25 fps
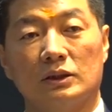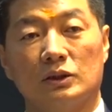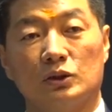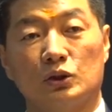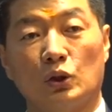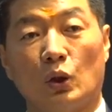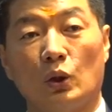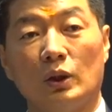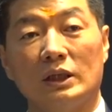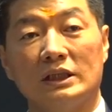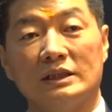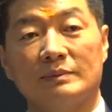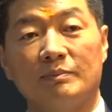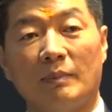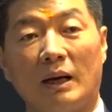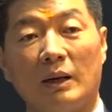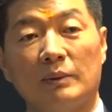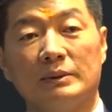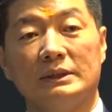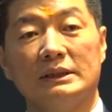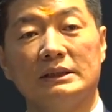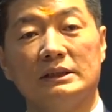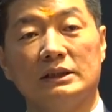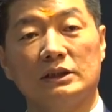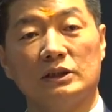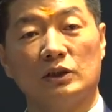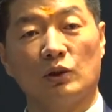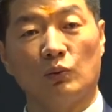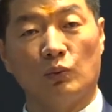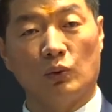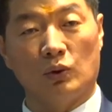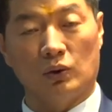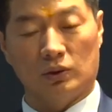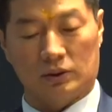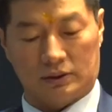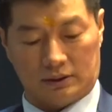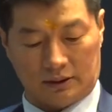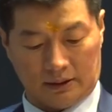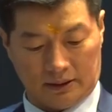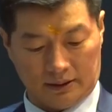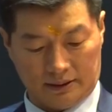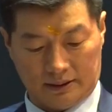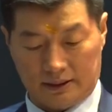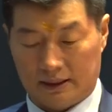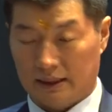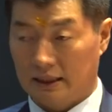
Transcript: tallest mountains in the world,